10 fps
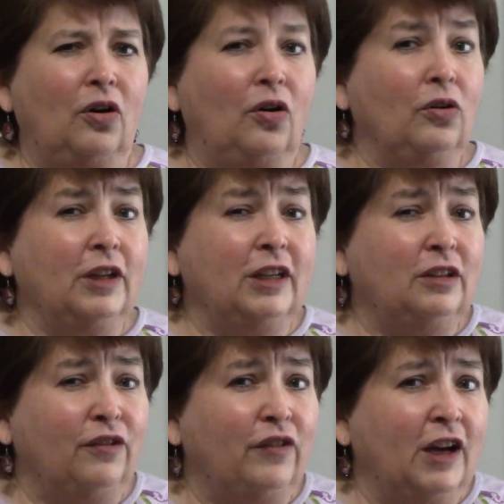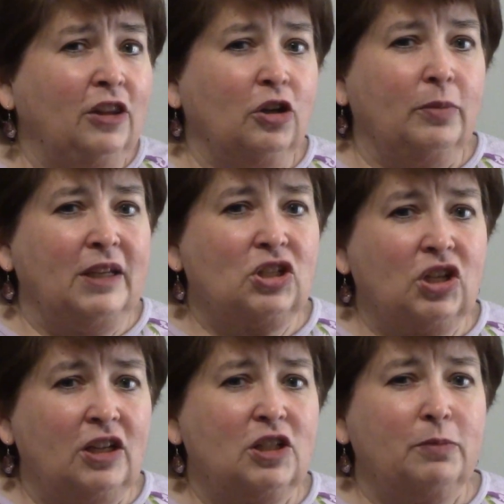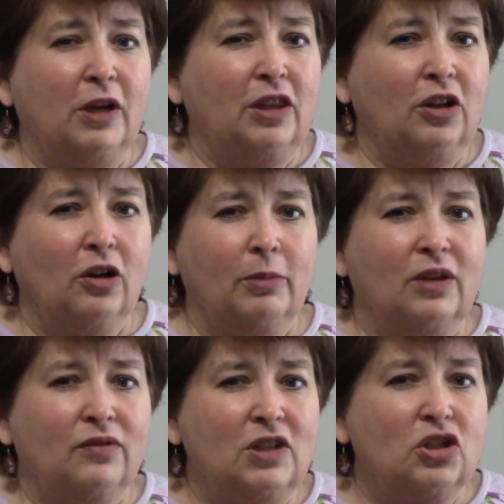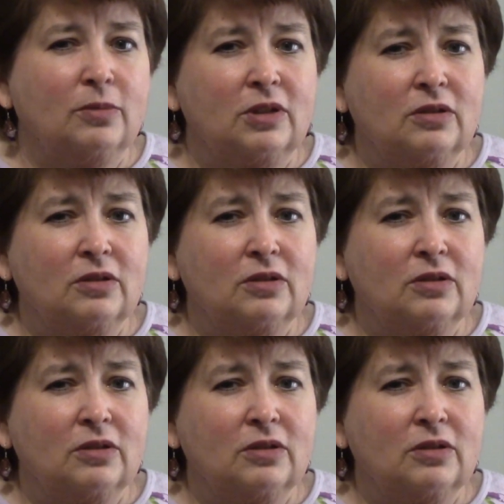only to find that you're being chased by the army of Egypt.